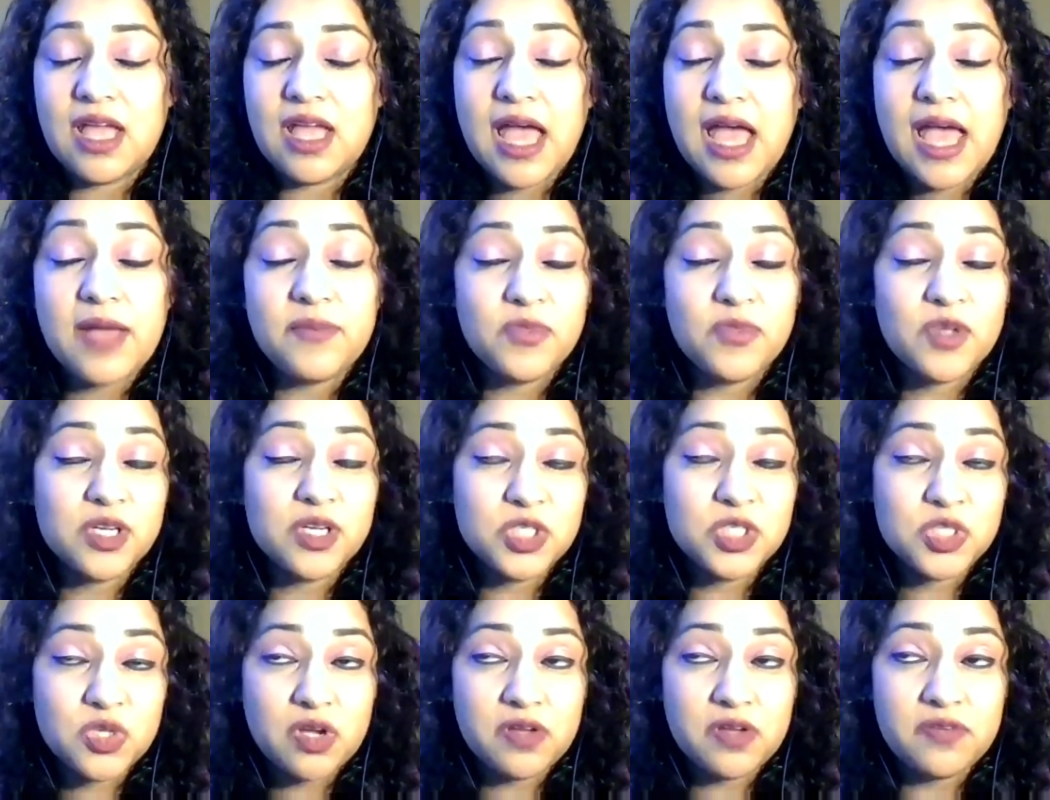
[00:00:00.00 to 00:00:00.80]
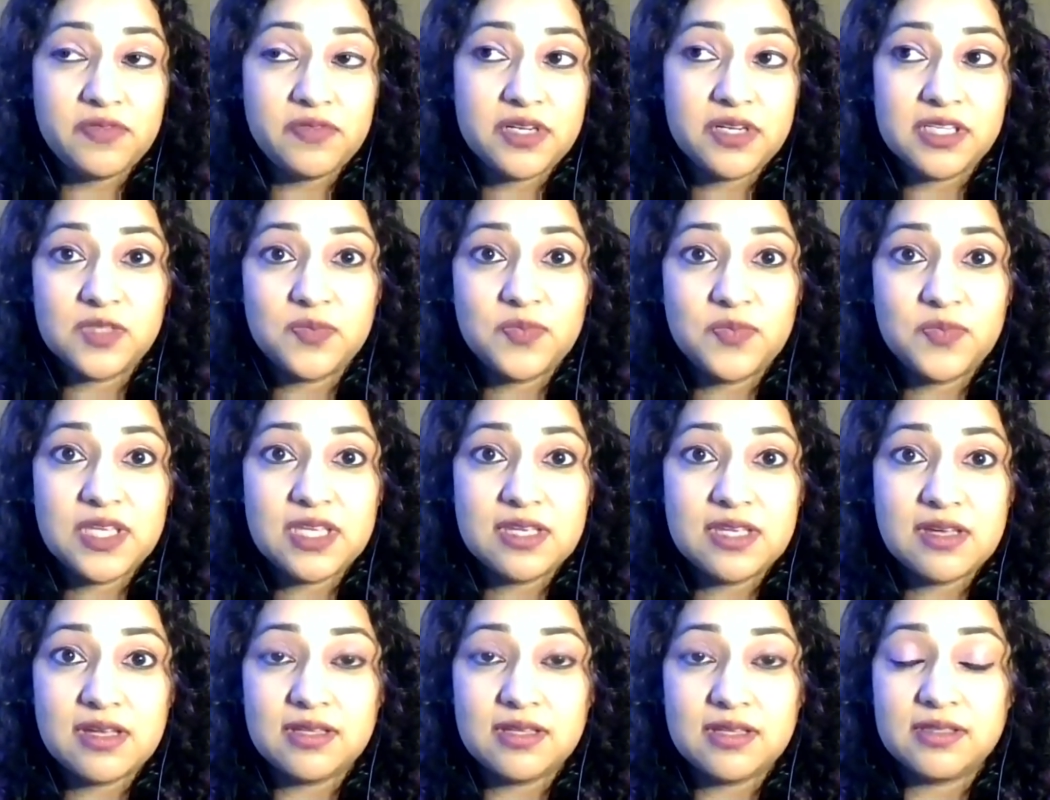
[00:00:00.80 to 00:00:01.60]
I'm not sure if it is
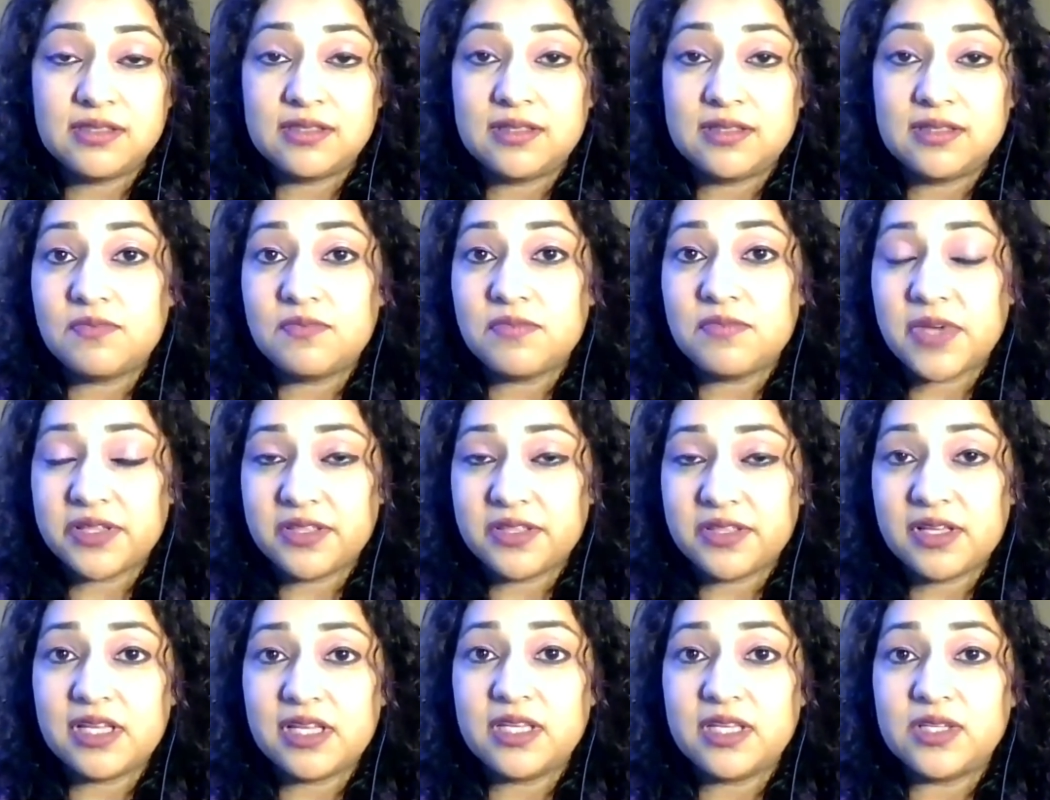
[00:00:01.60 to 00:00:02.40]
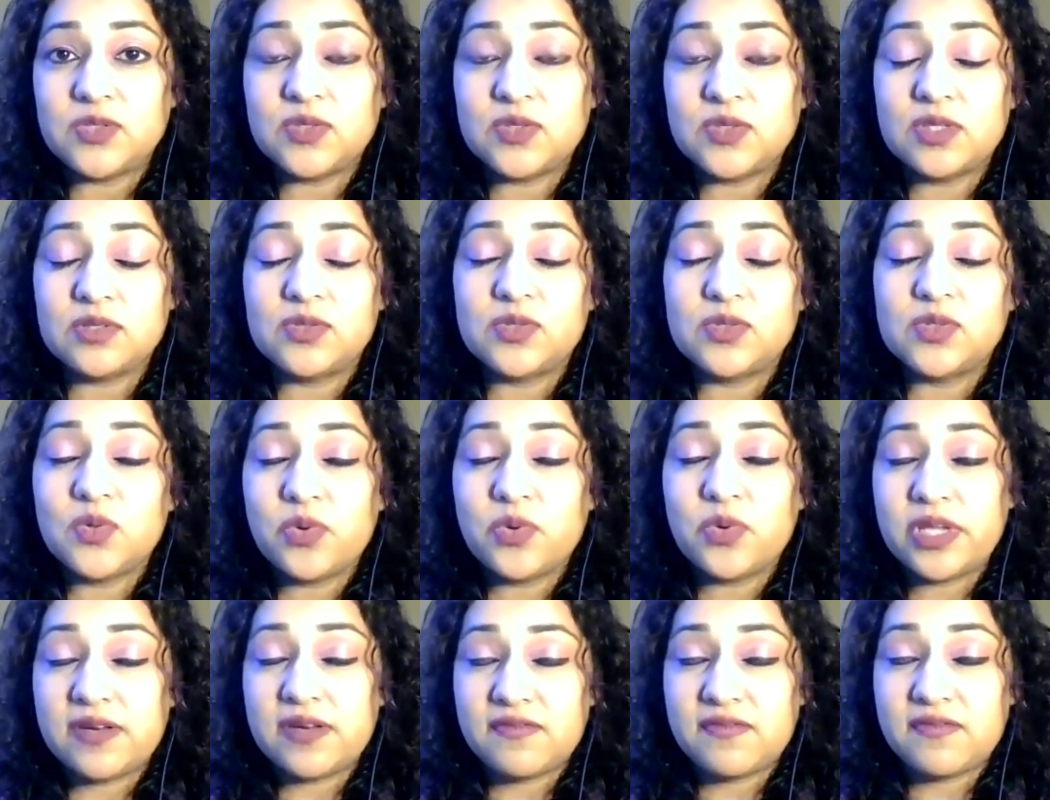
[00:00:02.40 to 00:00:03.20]
because the mother is
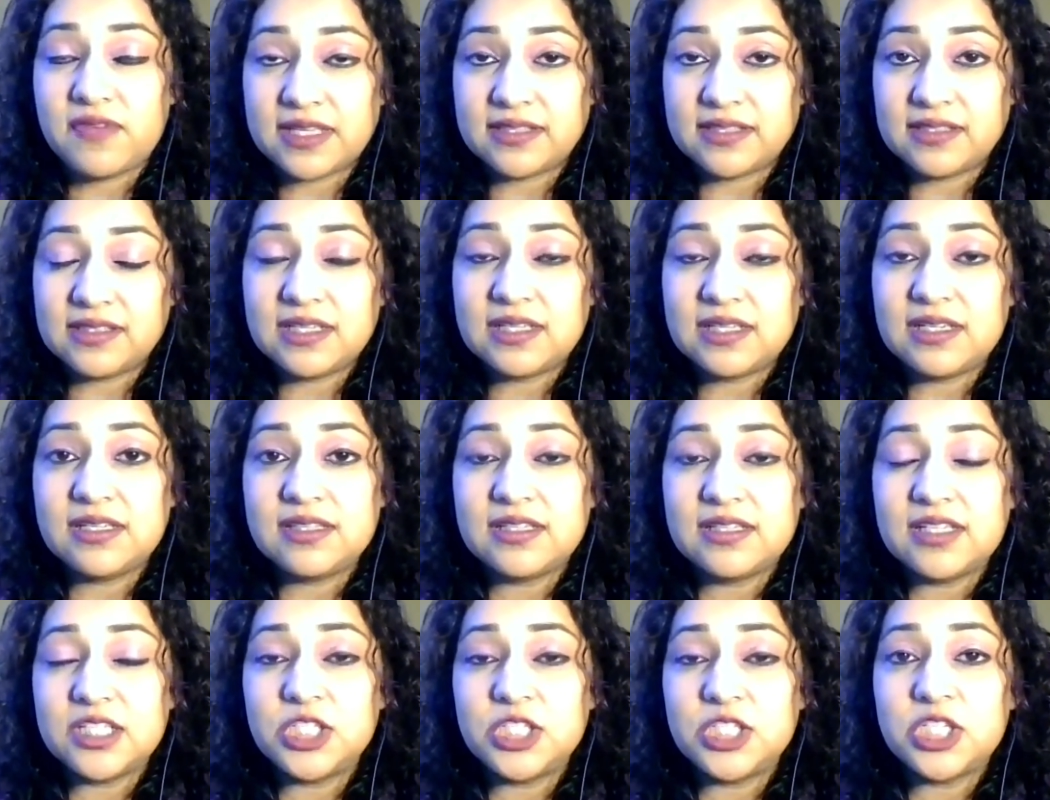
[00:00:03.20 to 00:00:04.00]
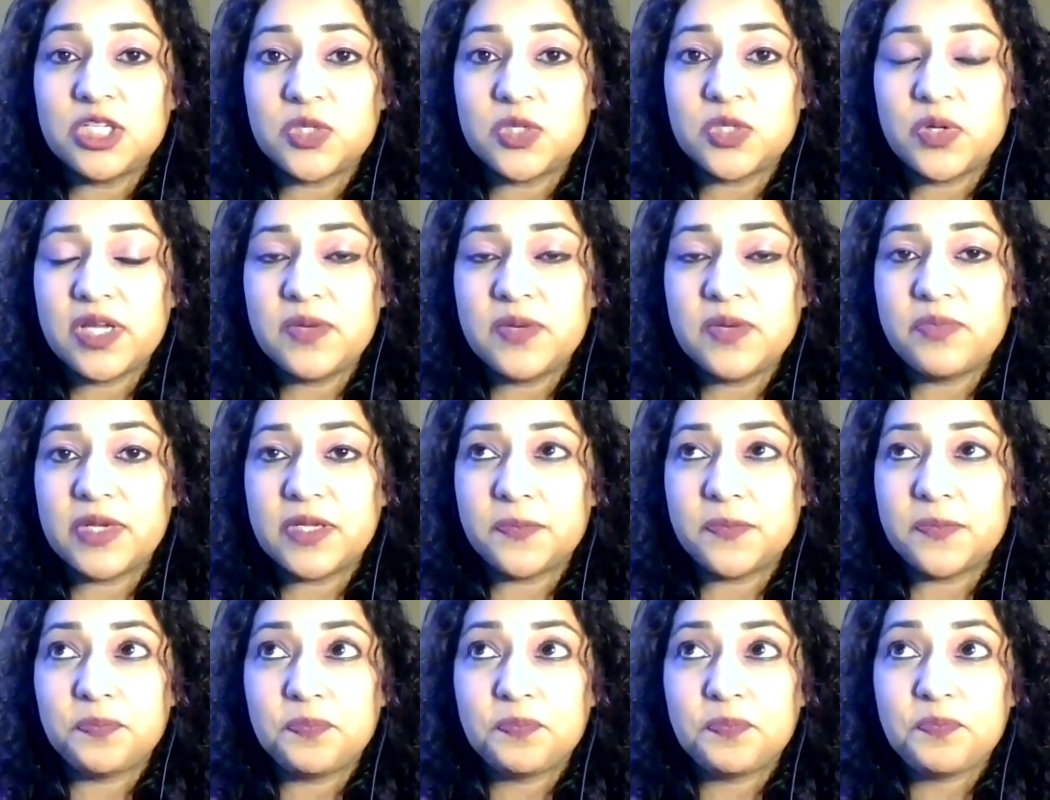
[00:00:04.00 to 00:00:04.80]
so invested in the children,
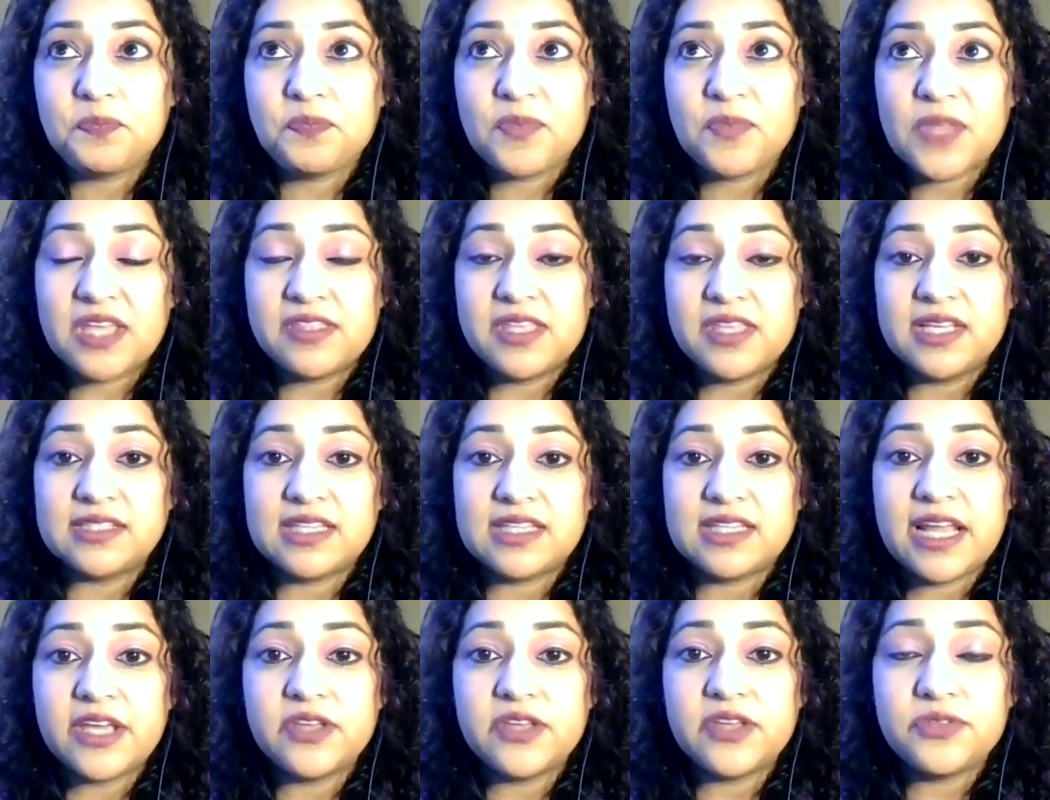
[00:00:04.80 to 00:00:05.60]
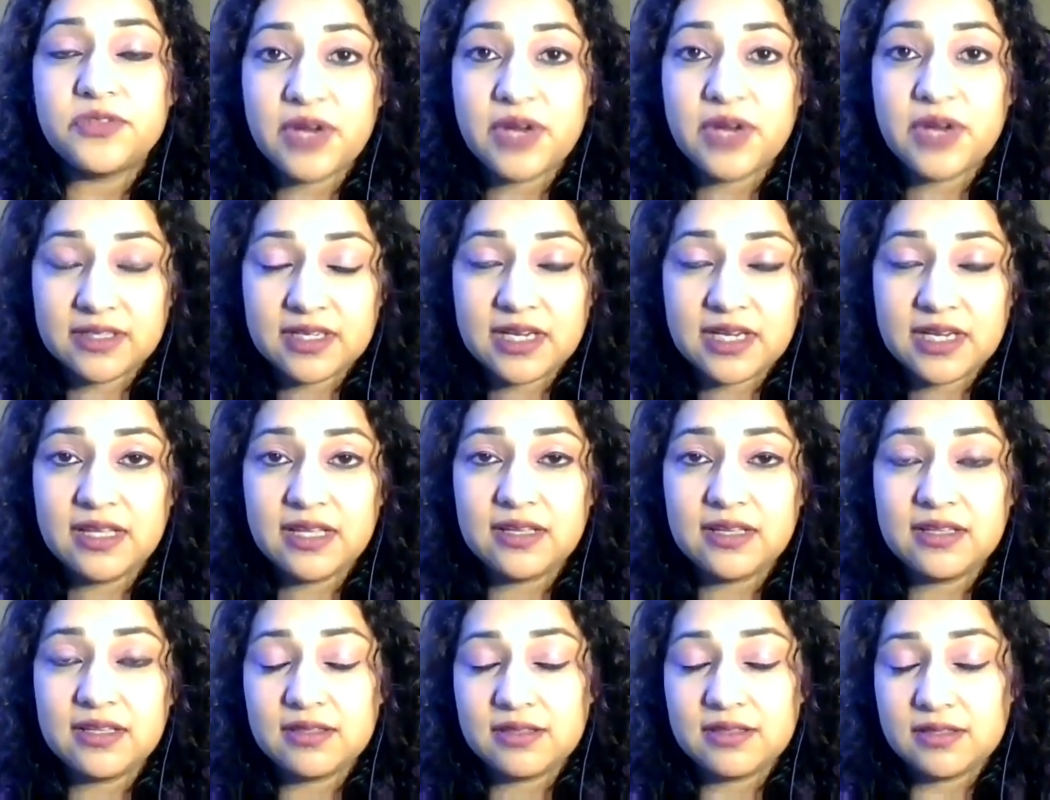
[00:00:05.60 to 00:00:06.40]
but things like
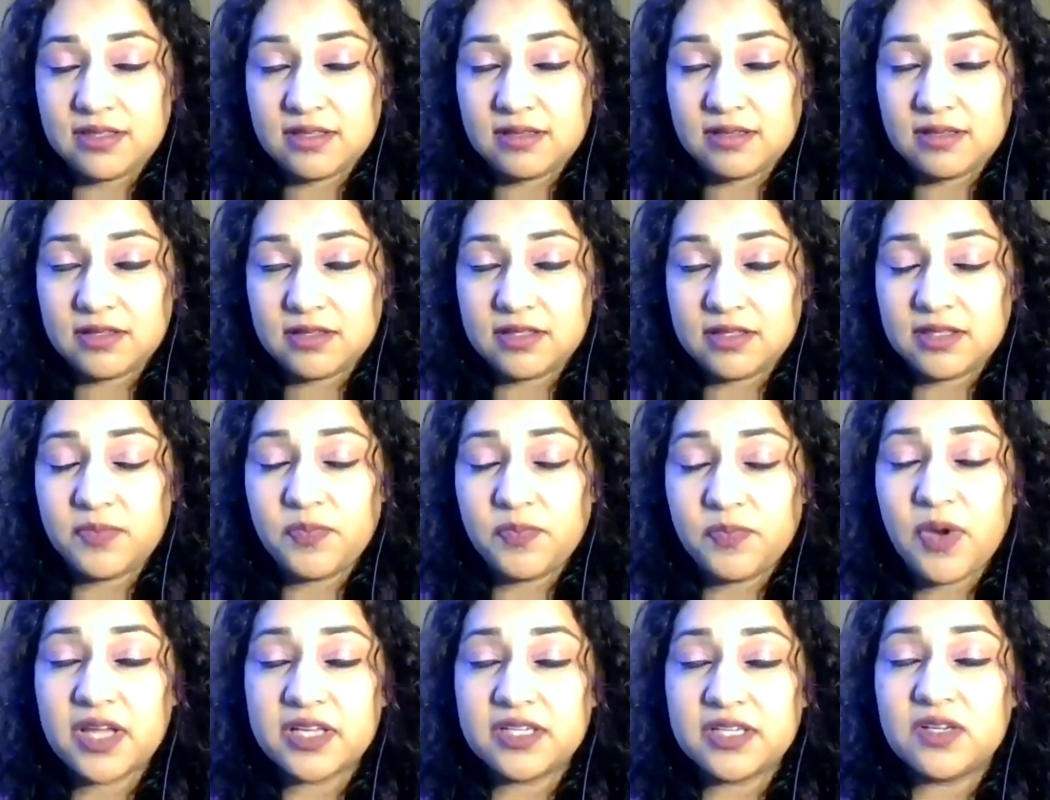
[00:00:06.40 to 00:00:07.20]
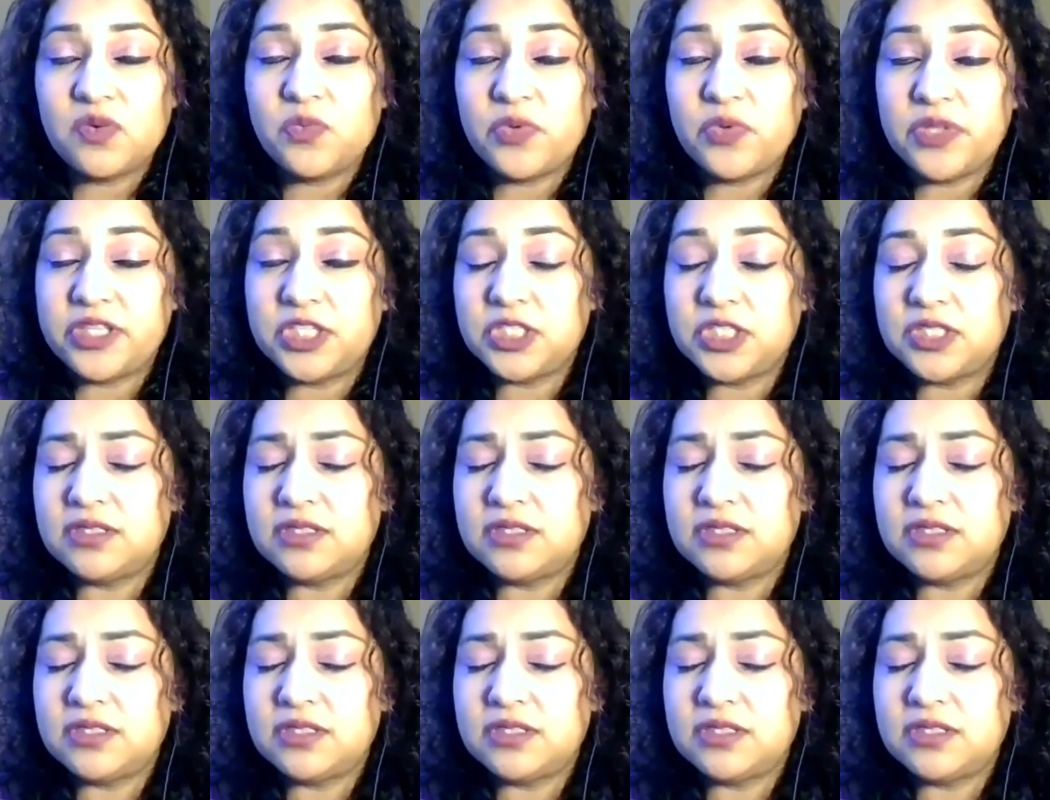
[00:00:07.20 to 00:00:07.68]
threatening the partner with